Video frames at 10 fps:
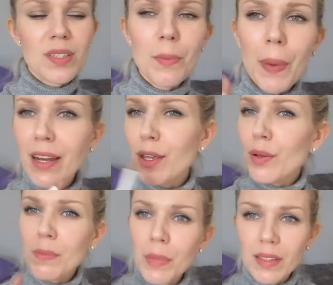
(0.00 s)
Depending, you
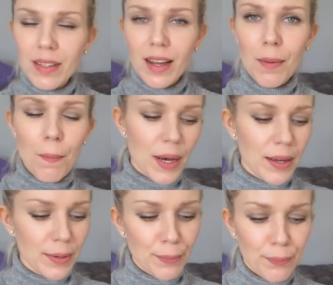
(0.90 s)
can build it up,
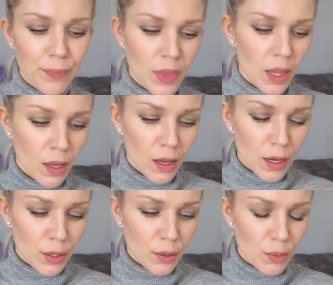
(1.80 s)
but
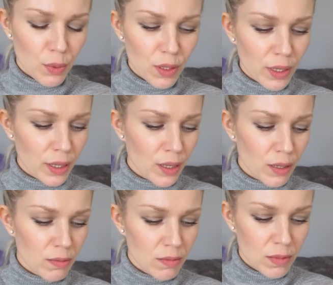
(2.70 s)
I normally
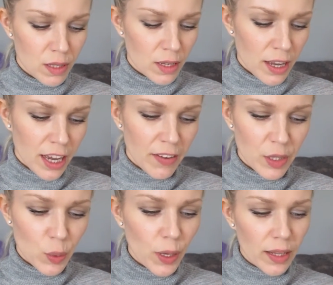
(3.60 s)
have
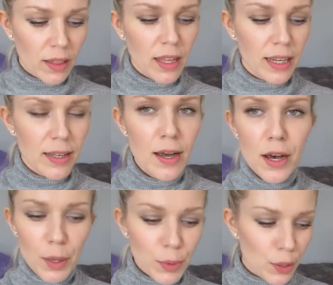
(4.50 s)
it quite light.
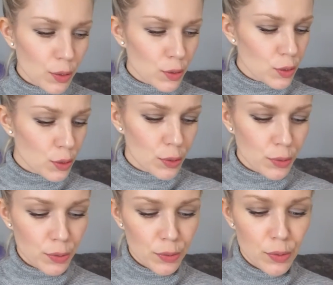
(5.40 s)
I'm going
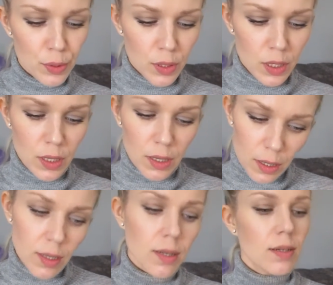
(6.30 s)
to
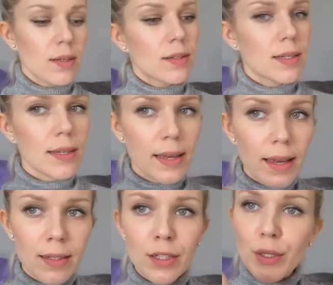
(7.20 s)

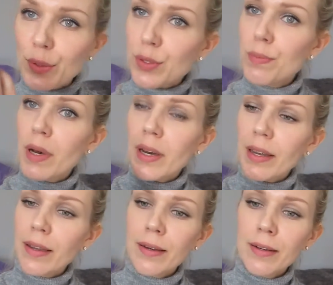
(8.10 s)
again use
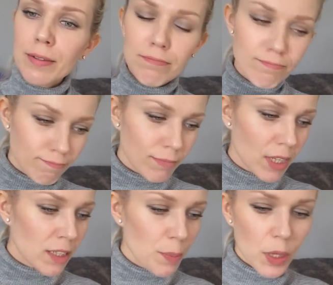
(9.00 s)
my
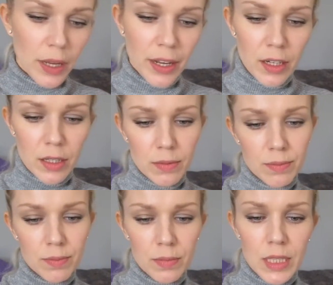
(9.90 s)
lip liner.
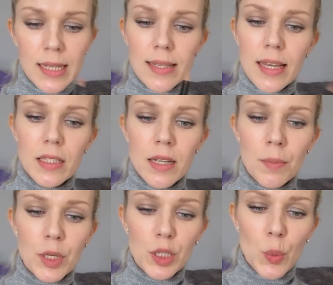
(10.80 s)
Did I say it's
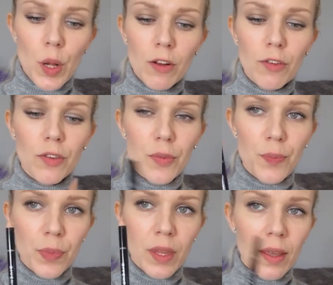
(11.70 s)
number 12
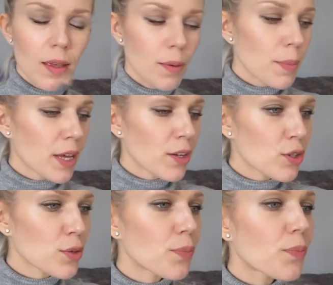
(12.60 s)

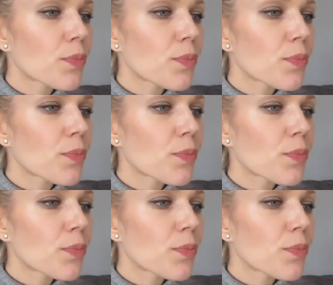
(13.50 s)
beige?